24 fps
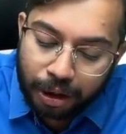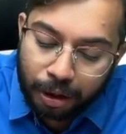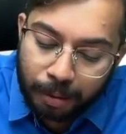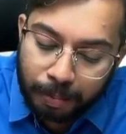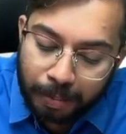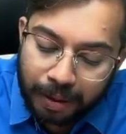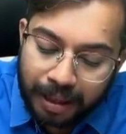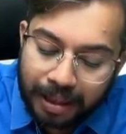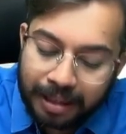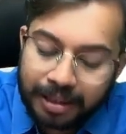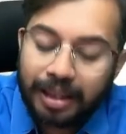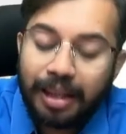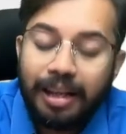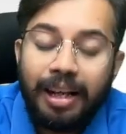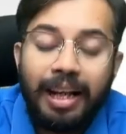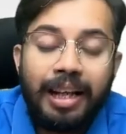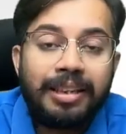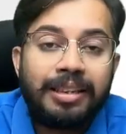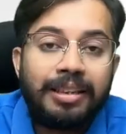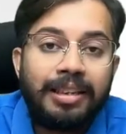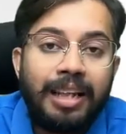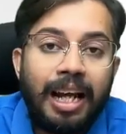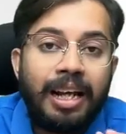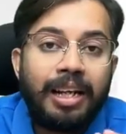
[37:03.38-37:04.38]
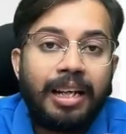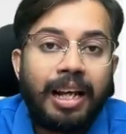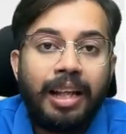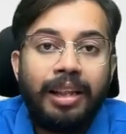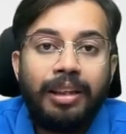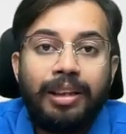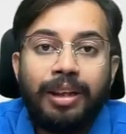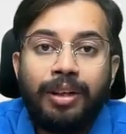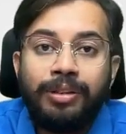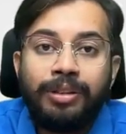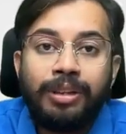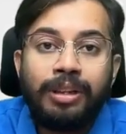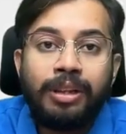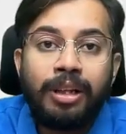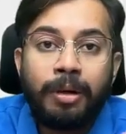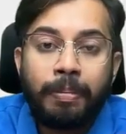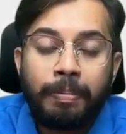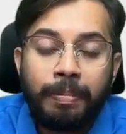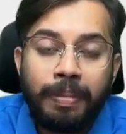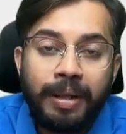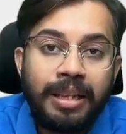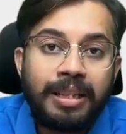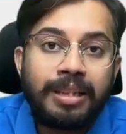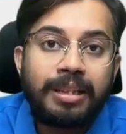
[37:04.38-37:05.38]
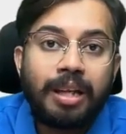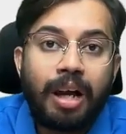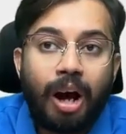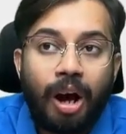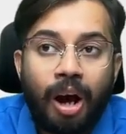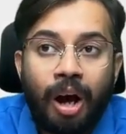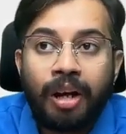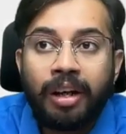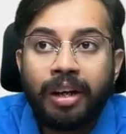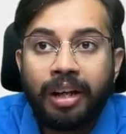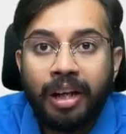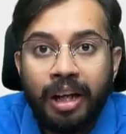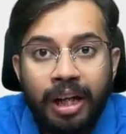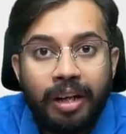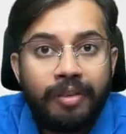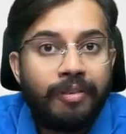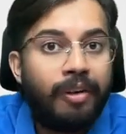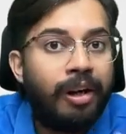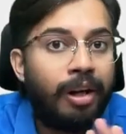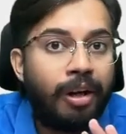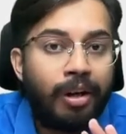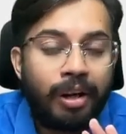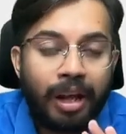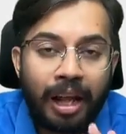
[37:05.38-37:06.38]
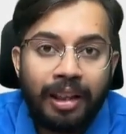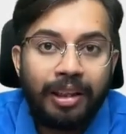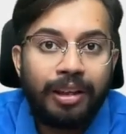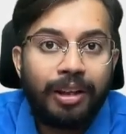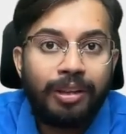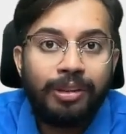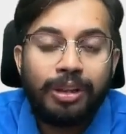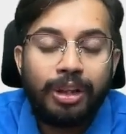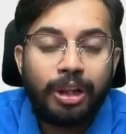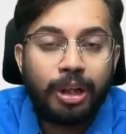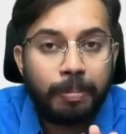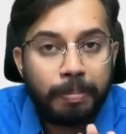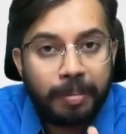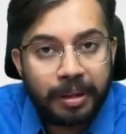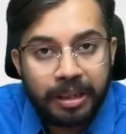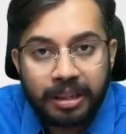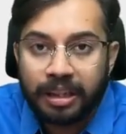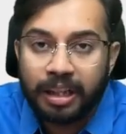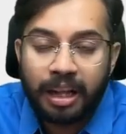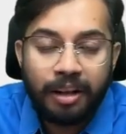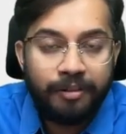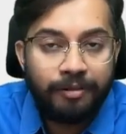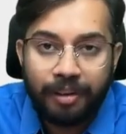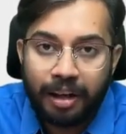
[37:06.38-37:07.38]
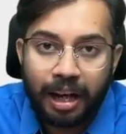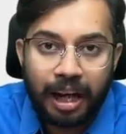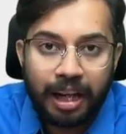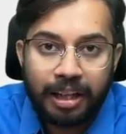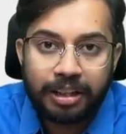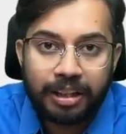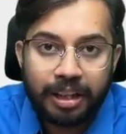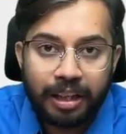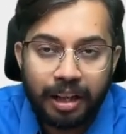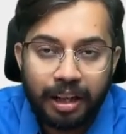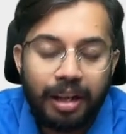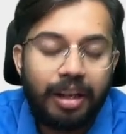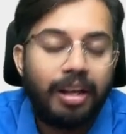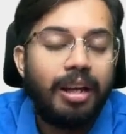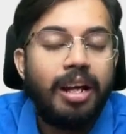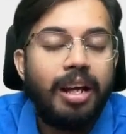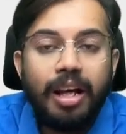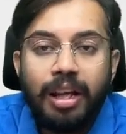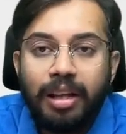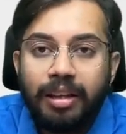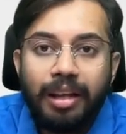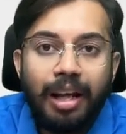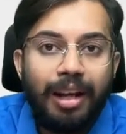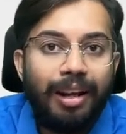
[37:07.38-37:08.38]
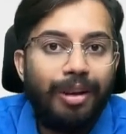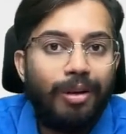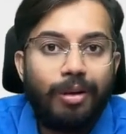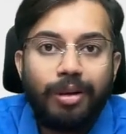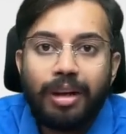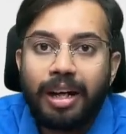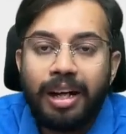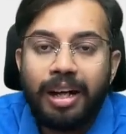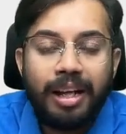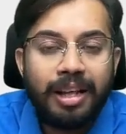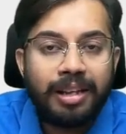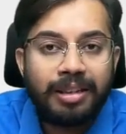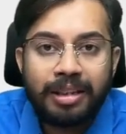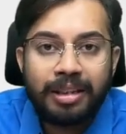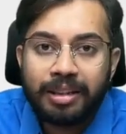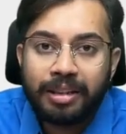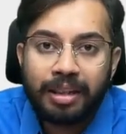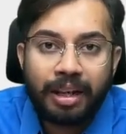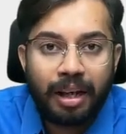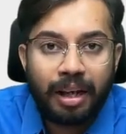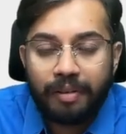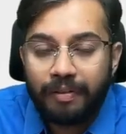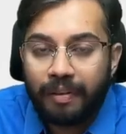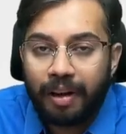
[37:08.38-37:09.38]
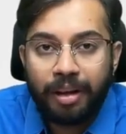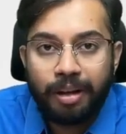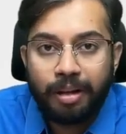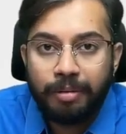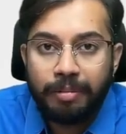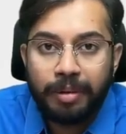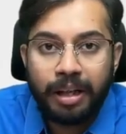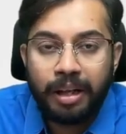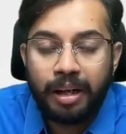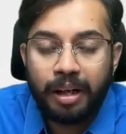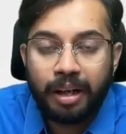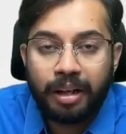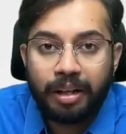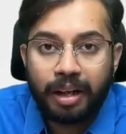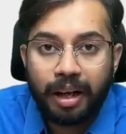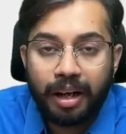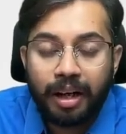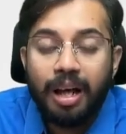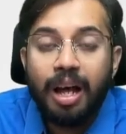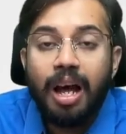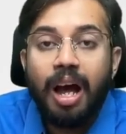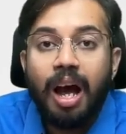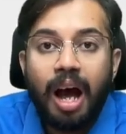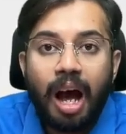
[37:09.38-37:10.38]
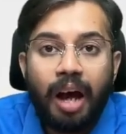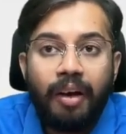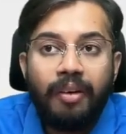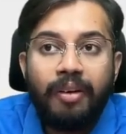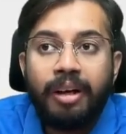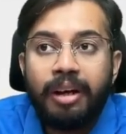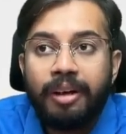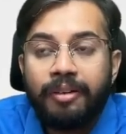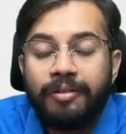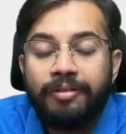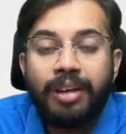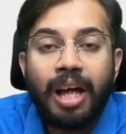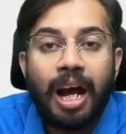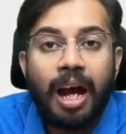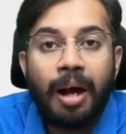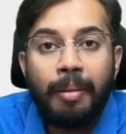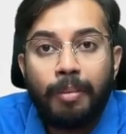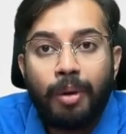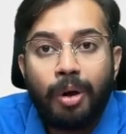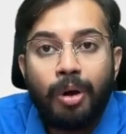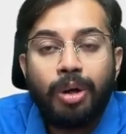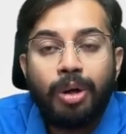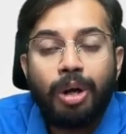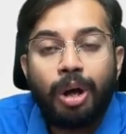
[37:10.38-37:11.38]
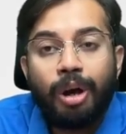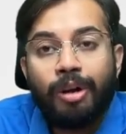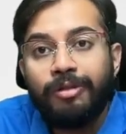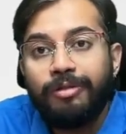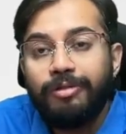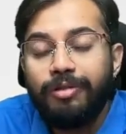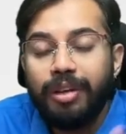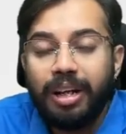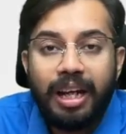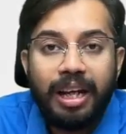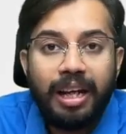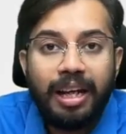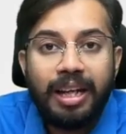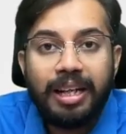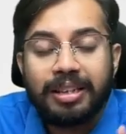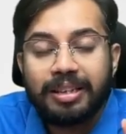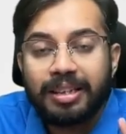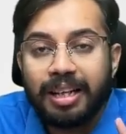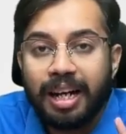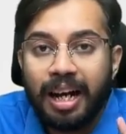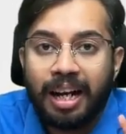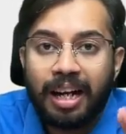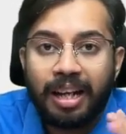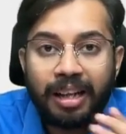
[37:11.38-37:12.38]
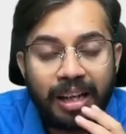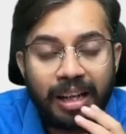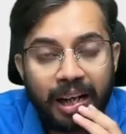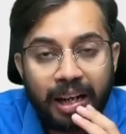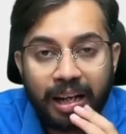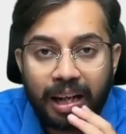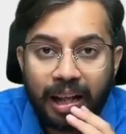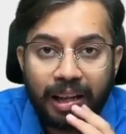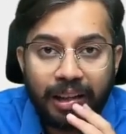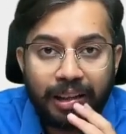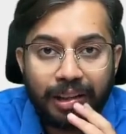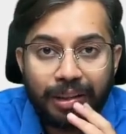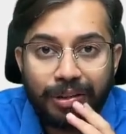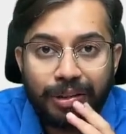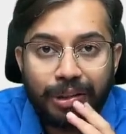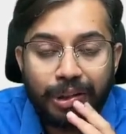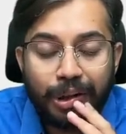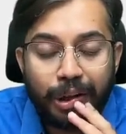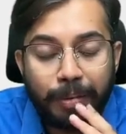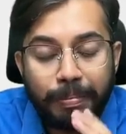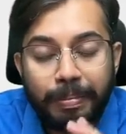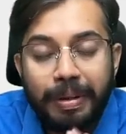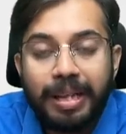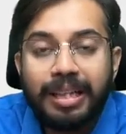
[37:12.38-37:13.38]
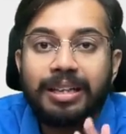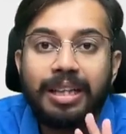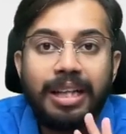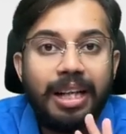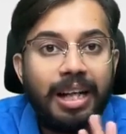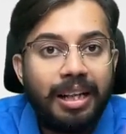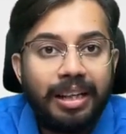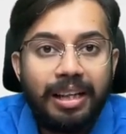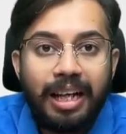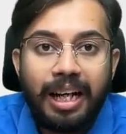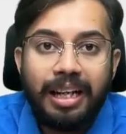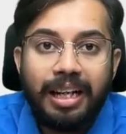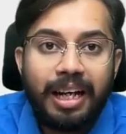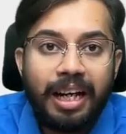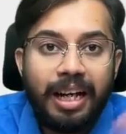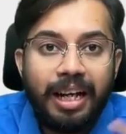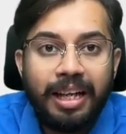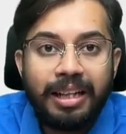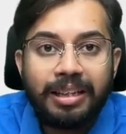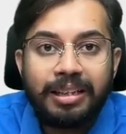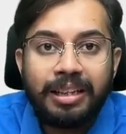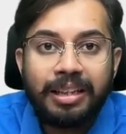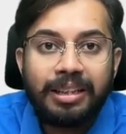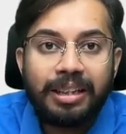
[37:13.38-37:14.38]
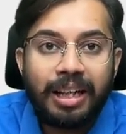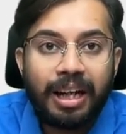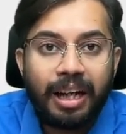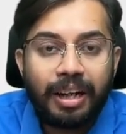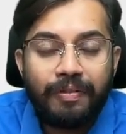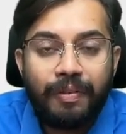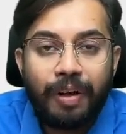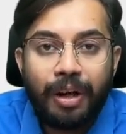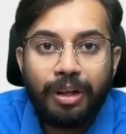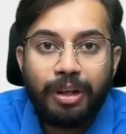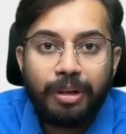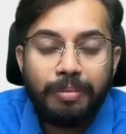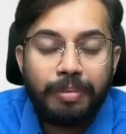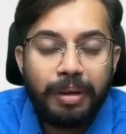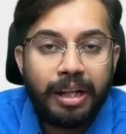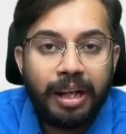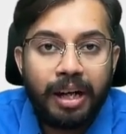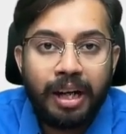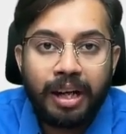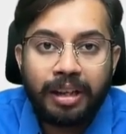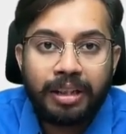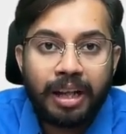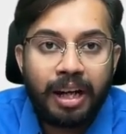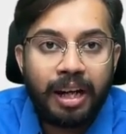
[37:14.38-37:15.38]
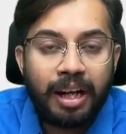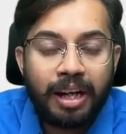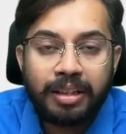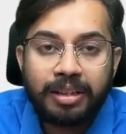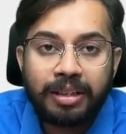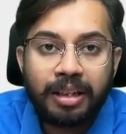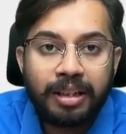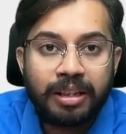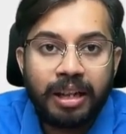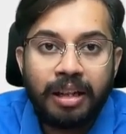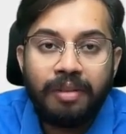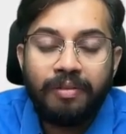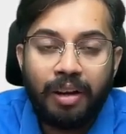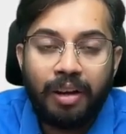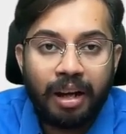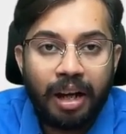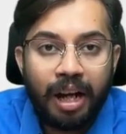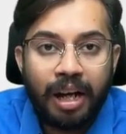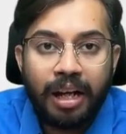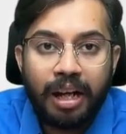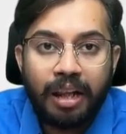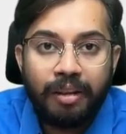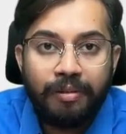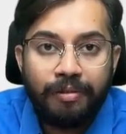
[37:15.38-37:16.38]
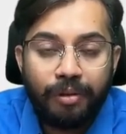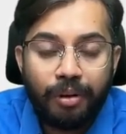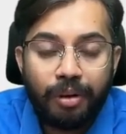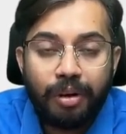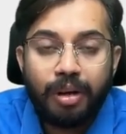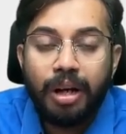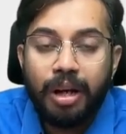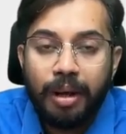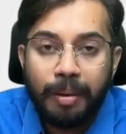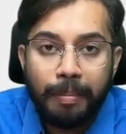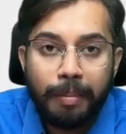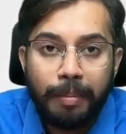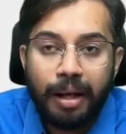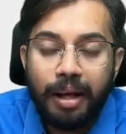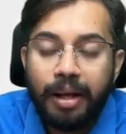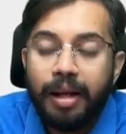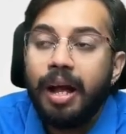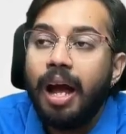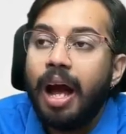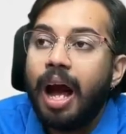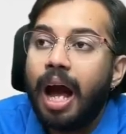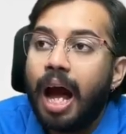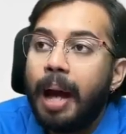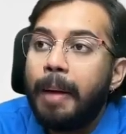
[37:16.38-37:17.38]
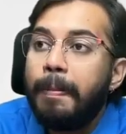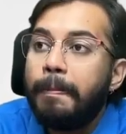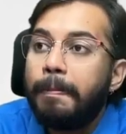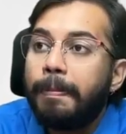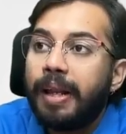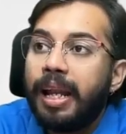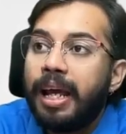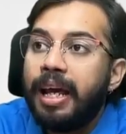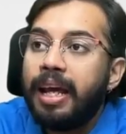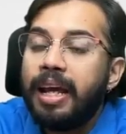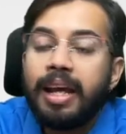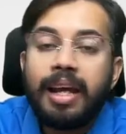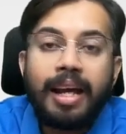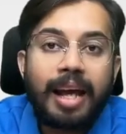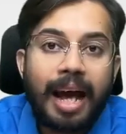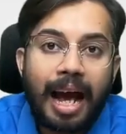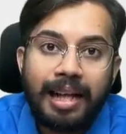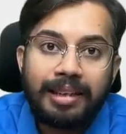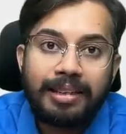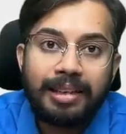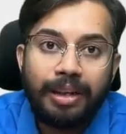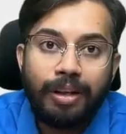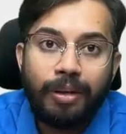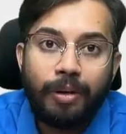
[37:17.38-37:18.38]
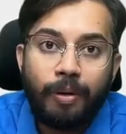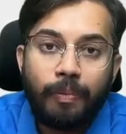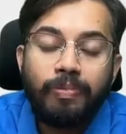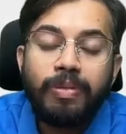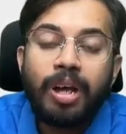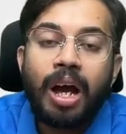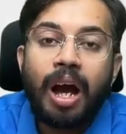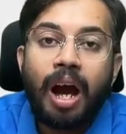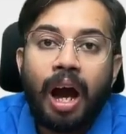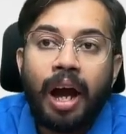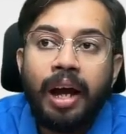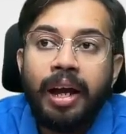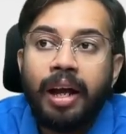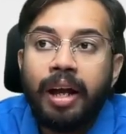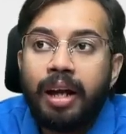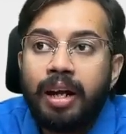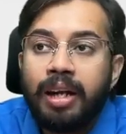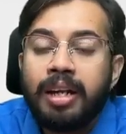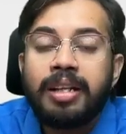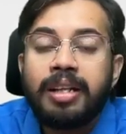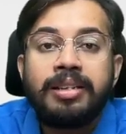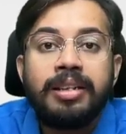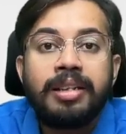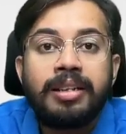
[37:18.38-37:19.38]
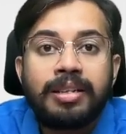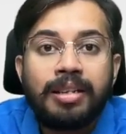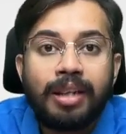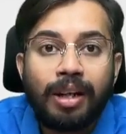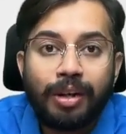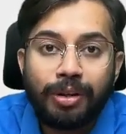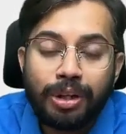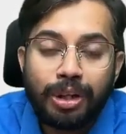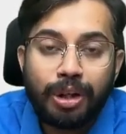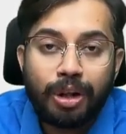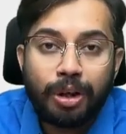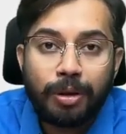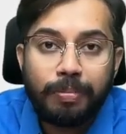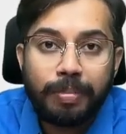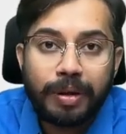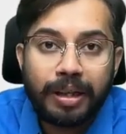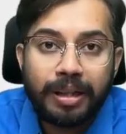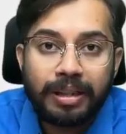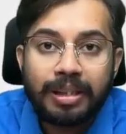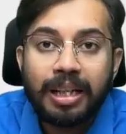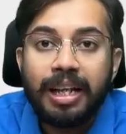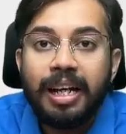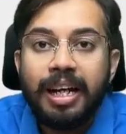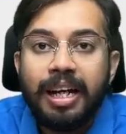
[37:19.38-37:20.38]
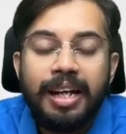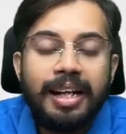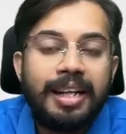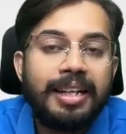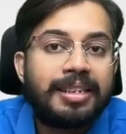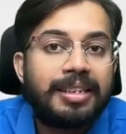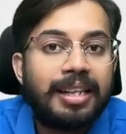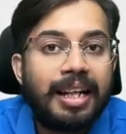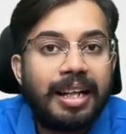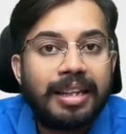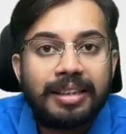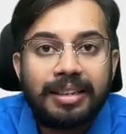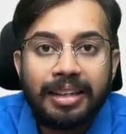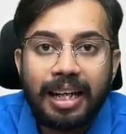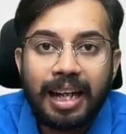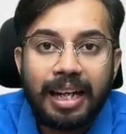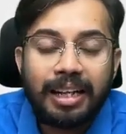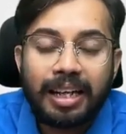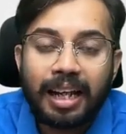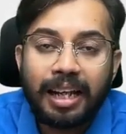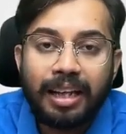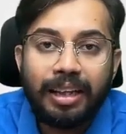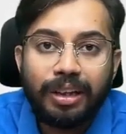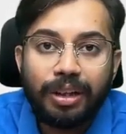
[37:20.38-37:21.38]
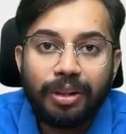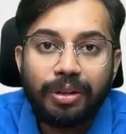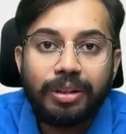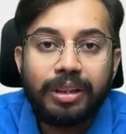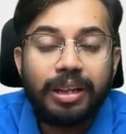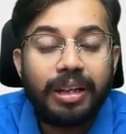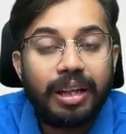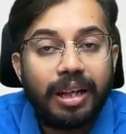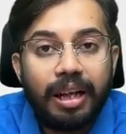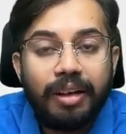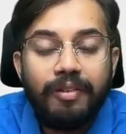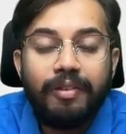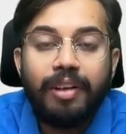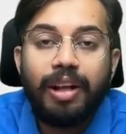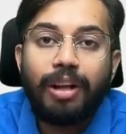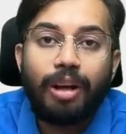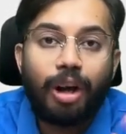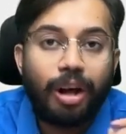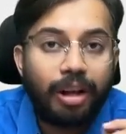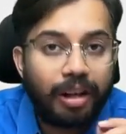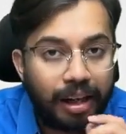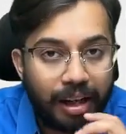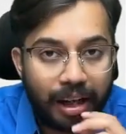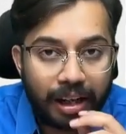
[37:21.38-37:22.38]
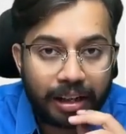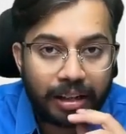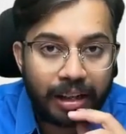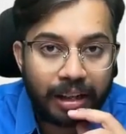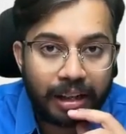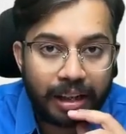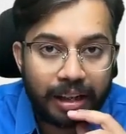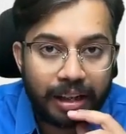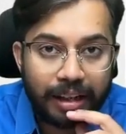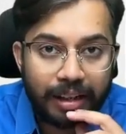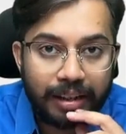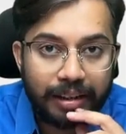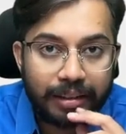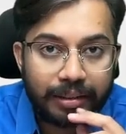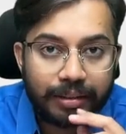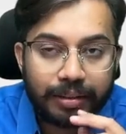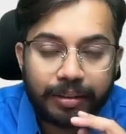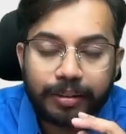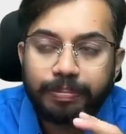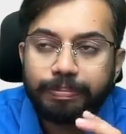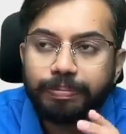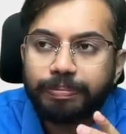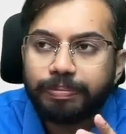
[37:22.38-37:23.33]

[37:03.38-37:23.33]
rupees, less than 10,000 rupees or equal to 10,000 rupees in a financial year, then no TDS is required to be deducted. However, if the amount of winning is greater than 10,000 rupees, then TDS is required to be deducted under section 194B. I am playing casino. I earned 6,000 rupees. It is less than 10,000. He will not deduct TDS.